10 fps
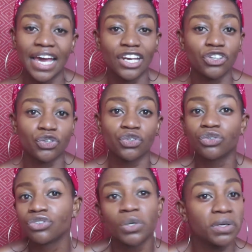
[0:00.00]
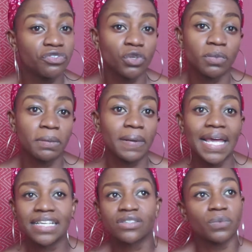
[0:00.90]
and you don't know if you'll be
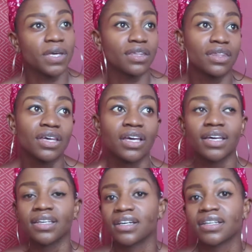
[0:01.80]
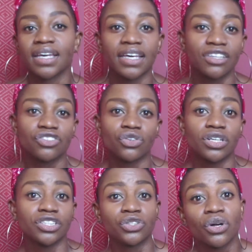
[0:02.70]
placed with young kids
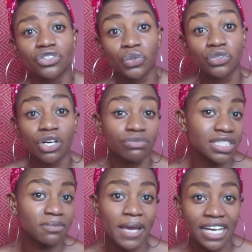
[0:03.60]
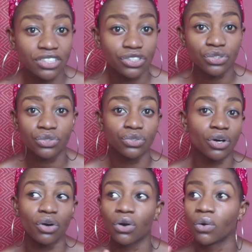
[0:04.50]
or adults who don't respect
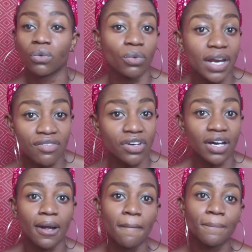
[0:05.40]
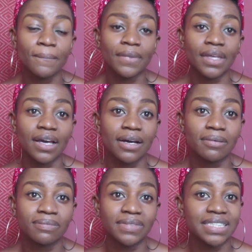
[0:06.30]
you or whatever,
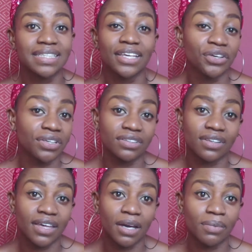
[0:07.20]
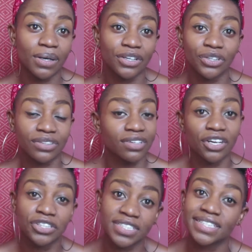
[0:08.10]
that's the thing you need to think about and you need to
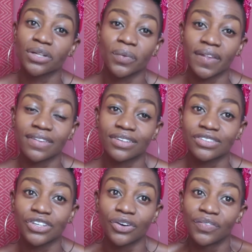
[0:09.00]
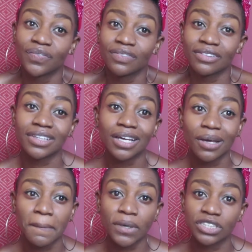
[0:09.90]
learn to deal with. So
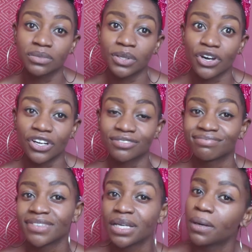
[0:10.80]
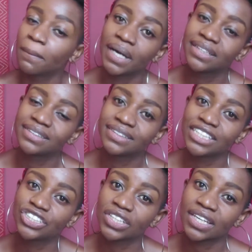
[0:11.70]
possible con. But
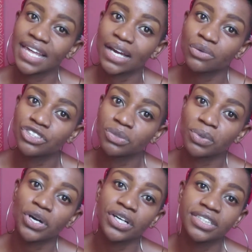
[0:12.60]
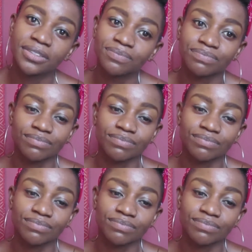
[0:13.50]
teaching a language abroad,